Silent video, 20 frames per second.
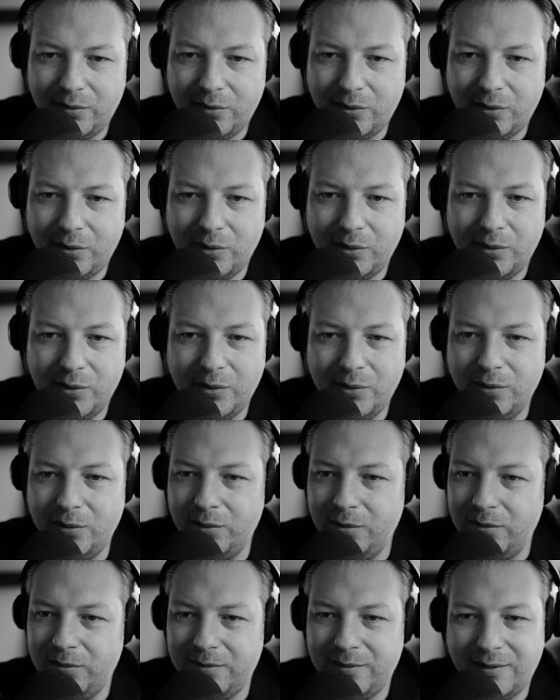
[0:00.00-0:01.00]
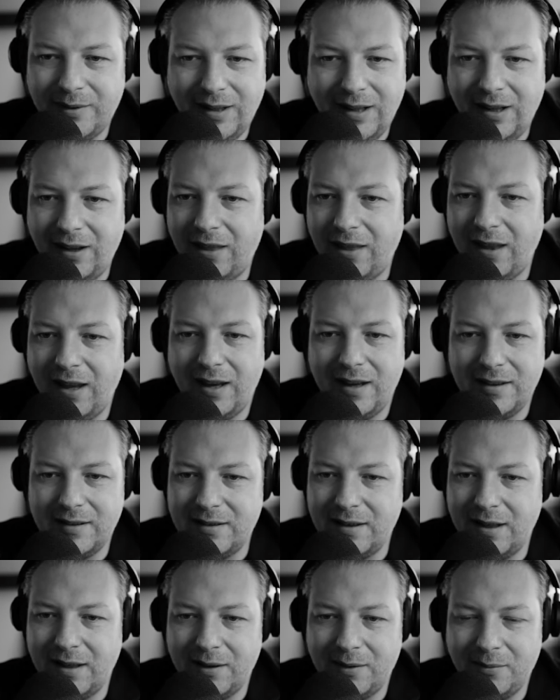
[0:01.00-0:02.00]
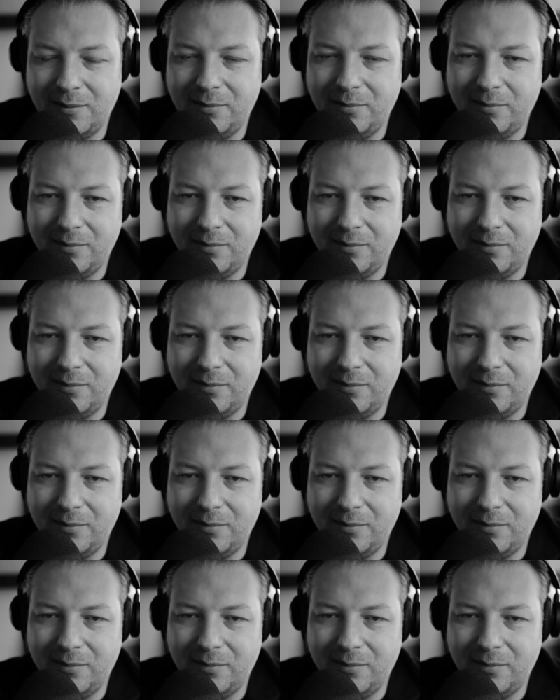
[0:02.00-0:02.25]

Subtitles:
do the things that